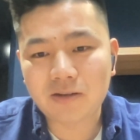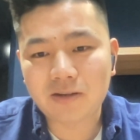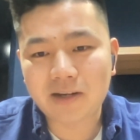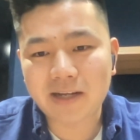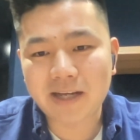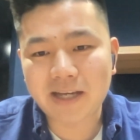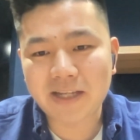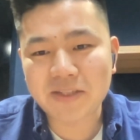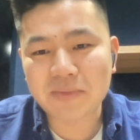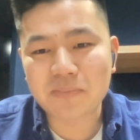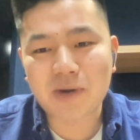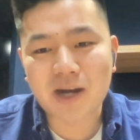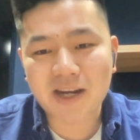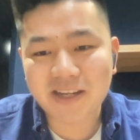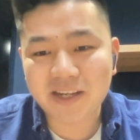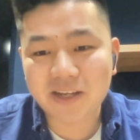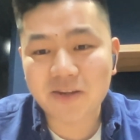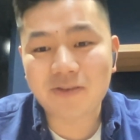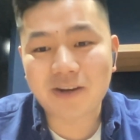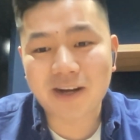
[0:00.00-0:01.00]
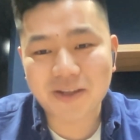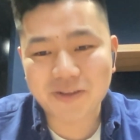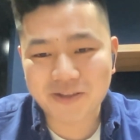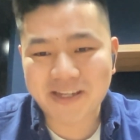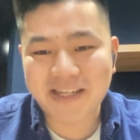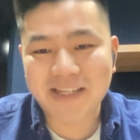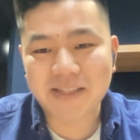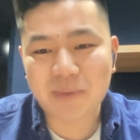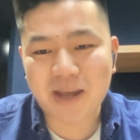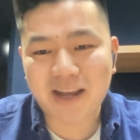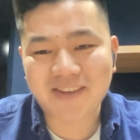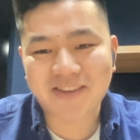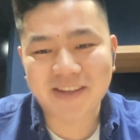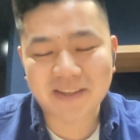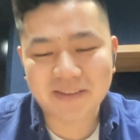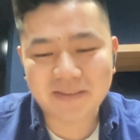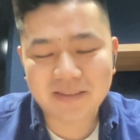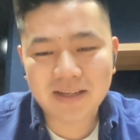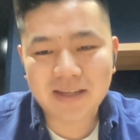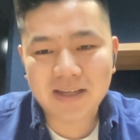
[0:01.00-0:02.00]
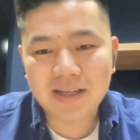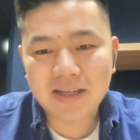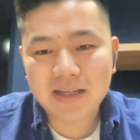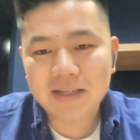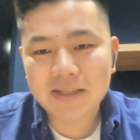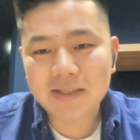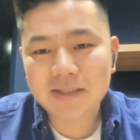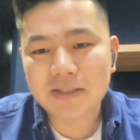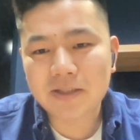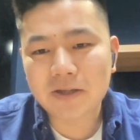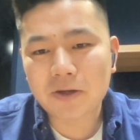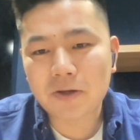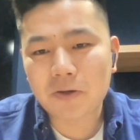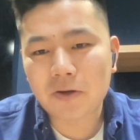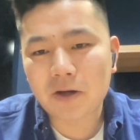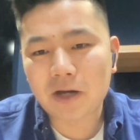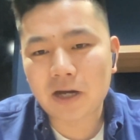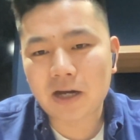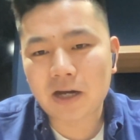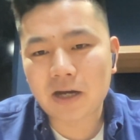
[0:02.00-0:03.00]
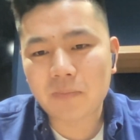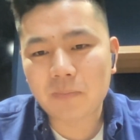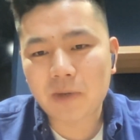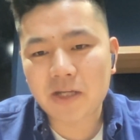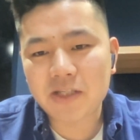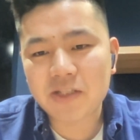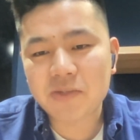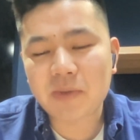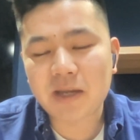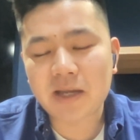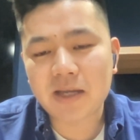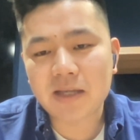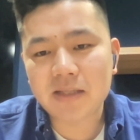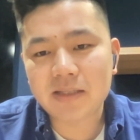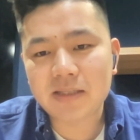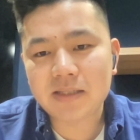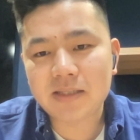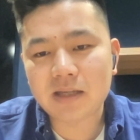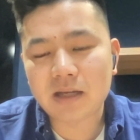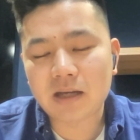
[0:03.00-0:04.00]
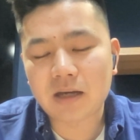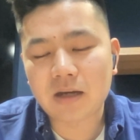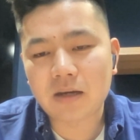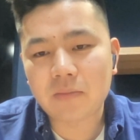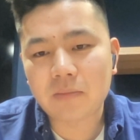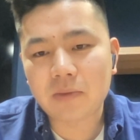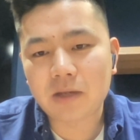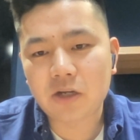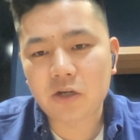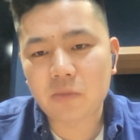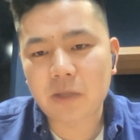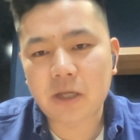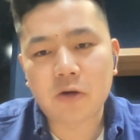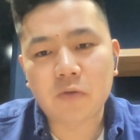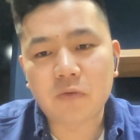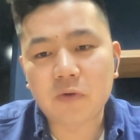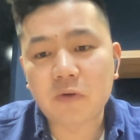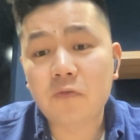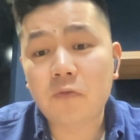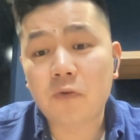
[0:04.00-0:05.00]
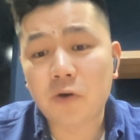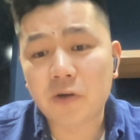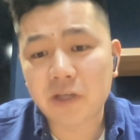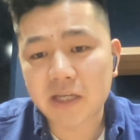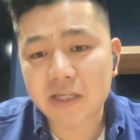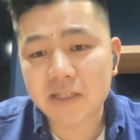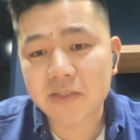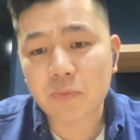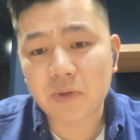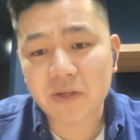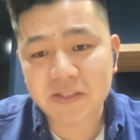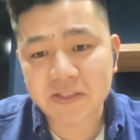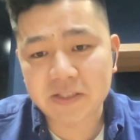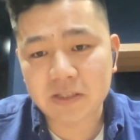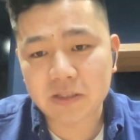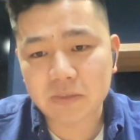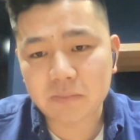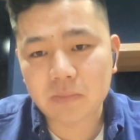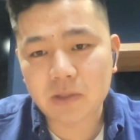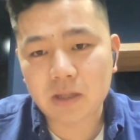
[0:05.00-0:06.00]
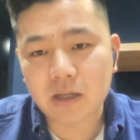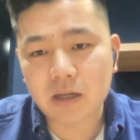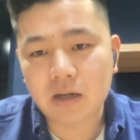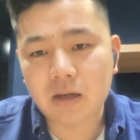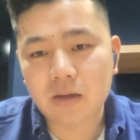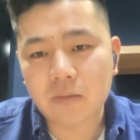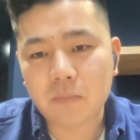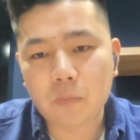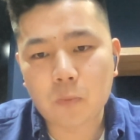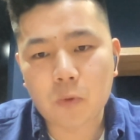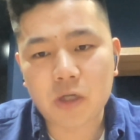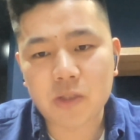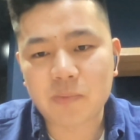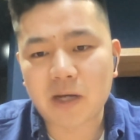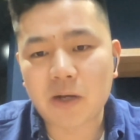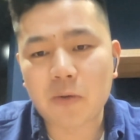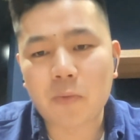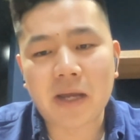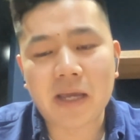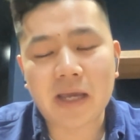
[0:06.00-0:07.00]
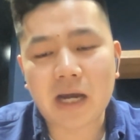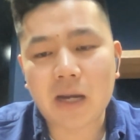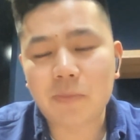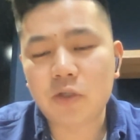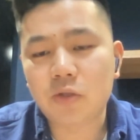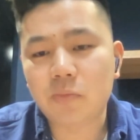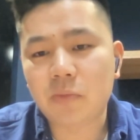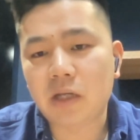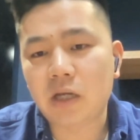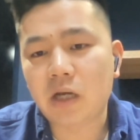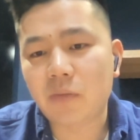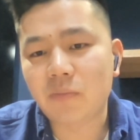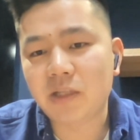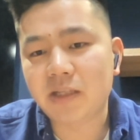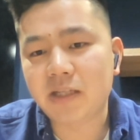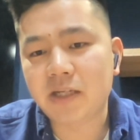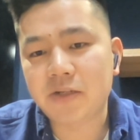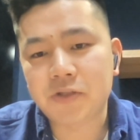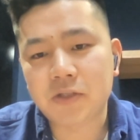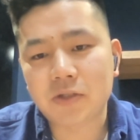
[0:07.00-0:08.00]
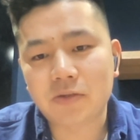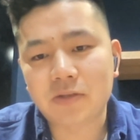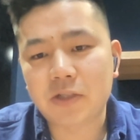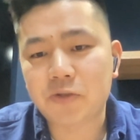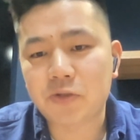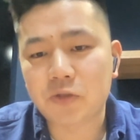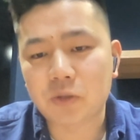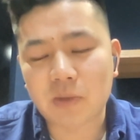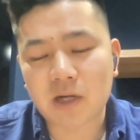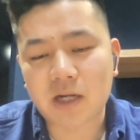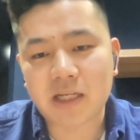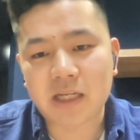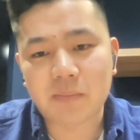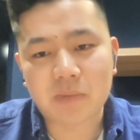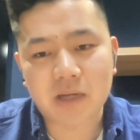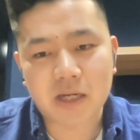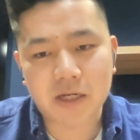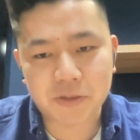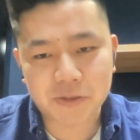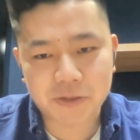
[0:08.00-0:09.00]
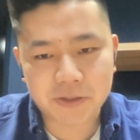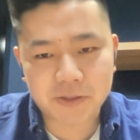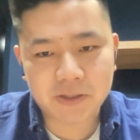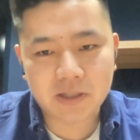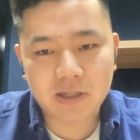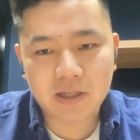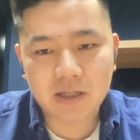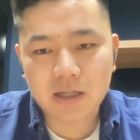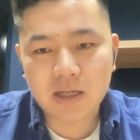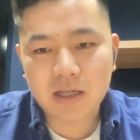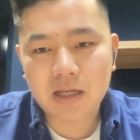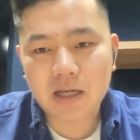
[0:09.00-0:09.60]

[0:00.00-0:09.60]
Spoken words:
all right, as a marketing graduate back then. So I spent a little bit over 4 years with them. Worked my way up to become the national digital marketing manager.